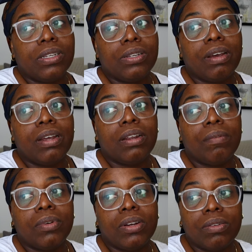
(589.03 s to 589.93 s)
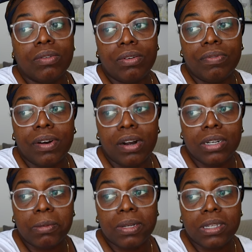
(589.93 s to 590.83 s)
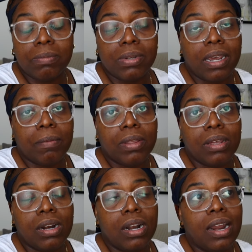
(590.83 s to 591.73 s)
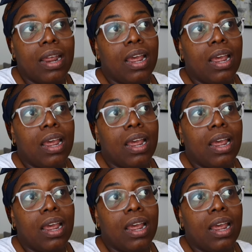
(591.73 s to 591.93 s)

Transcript: So I'm going to go look for her, spend some time with her.